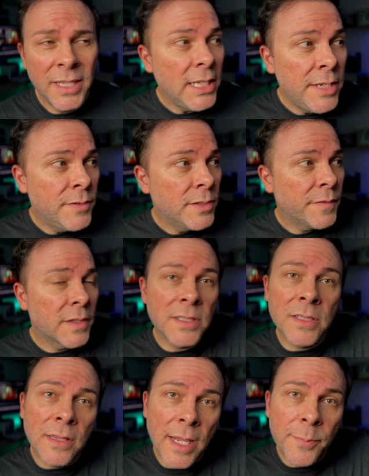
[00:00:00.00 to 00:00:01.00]
Even if the
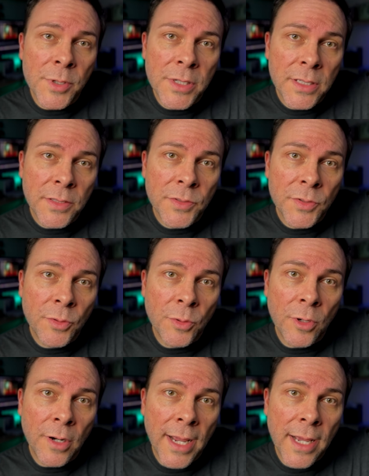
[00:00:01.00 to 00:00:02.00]
celebrities who
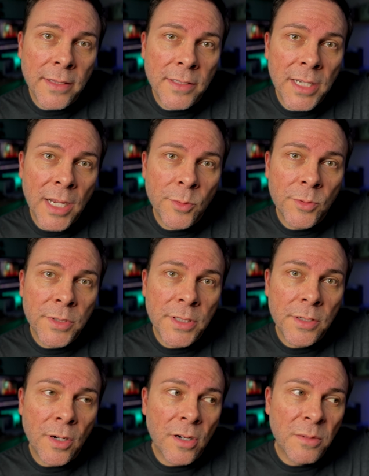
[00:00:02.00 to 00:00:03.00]
are at the table
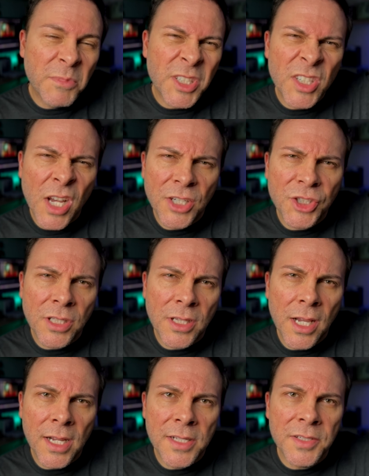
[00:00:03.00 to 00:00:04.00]
read are massaging
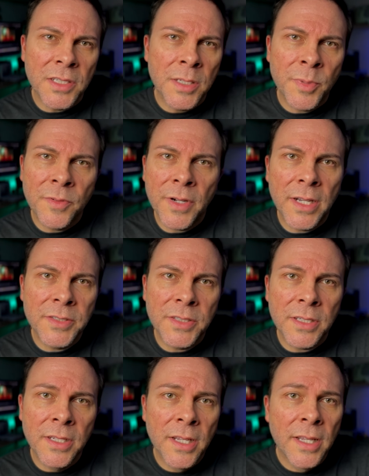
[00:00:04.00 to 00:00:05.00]
lines and
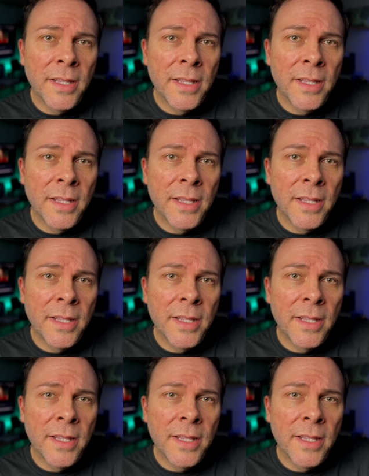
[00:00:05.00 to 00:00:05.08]
improvising,